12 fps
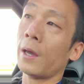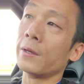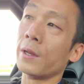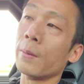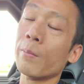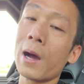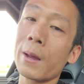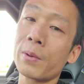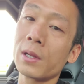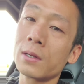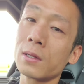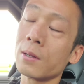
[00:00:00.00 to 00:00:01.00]
And in my
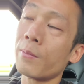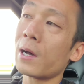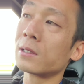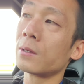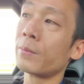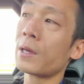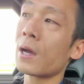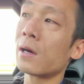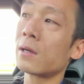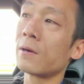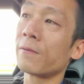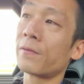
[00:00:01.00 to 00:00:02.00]
opinion, the Mazda
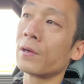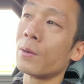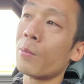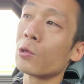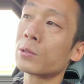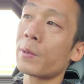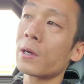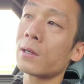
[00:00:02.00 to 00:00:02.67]
Miata, for the most